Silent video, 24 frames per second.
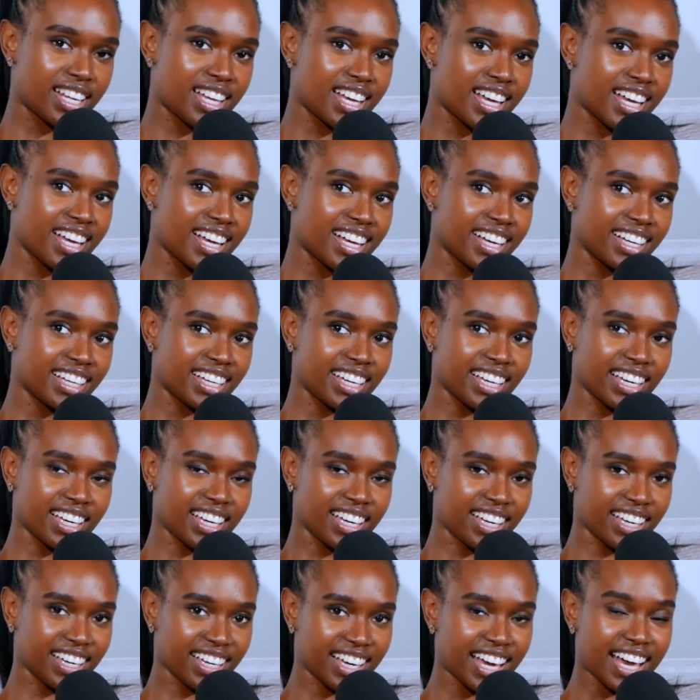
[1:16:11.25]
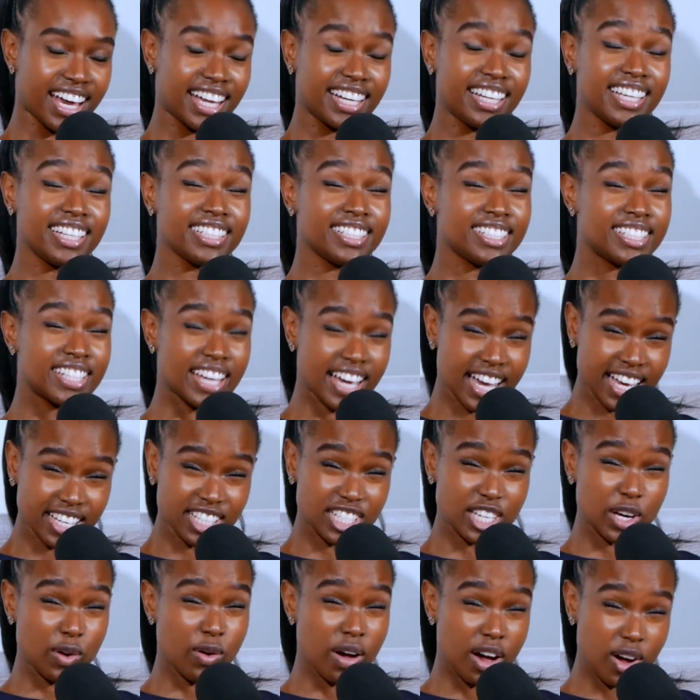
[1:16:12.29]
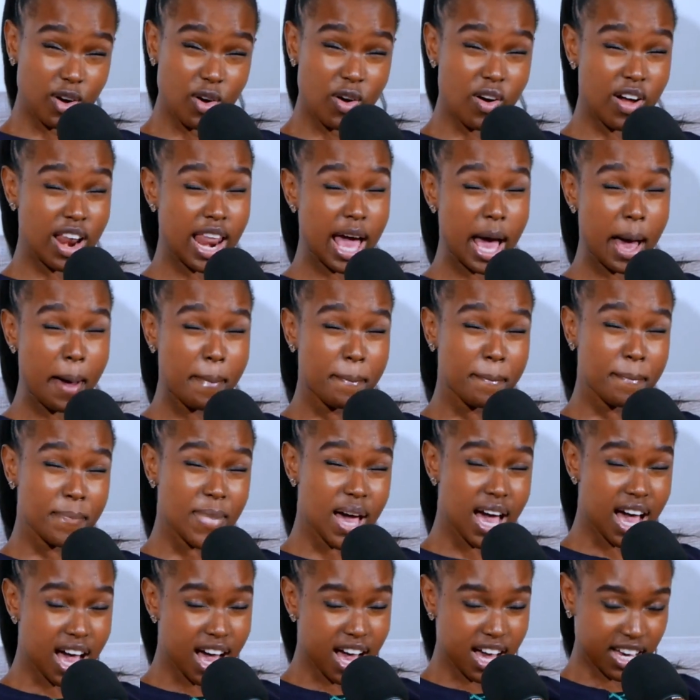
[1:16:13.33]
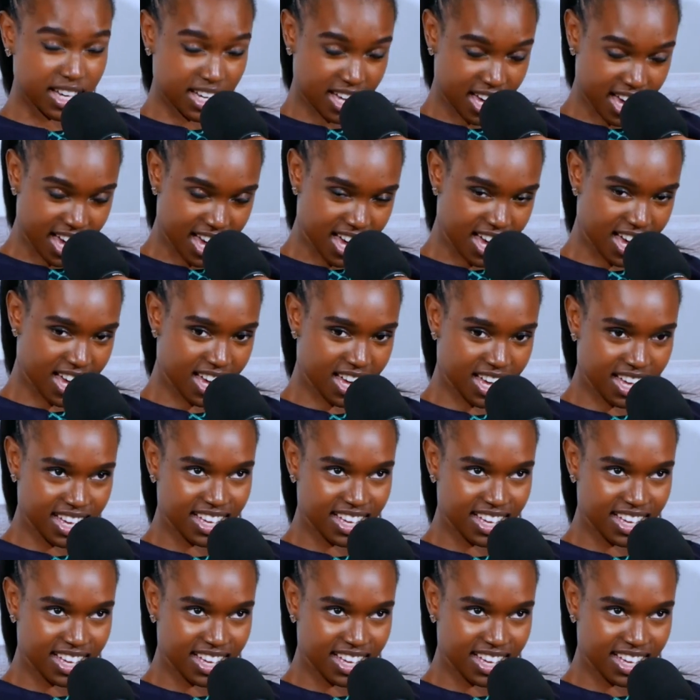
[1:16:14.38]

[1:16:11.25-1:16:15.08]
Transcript: Anange Anita Chewakola No, no,